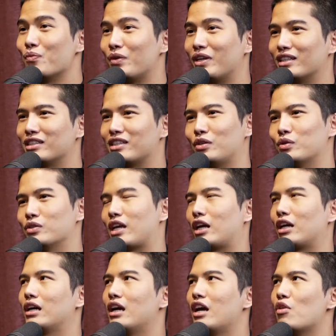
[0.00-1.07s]
It was like
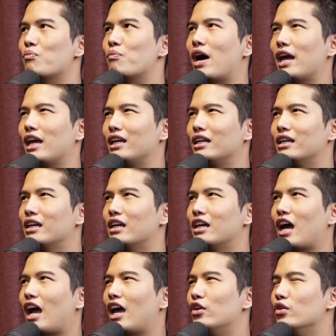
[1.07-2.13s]
my,
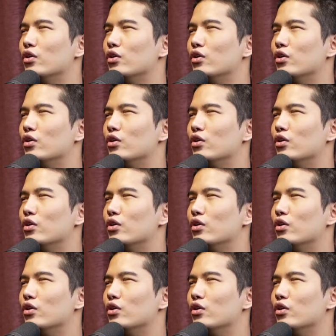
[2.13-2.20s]
I don't know,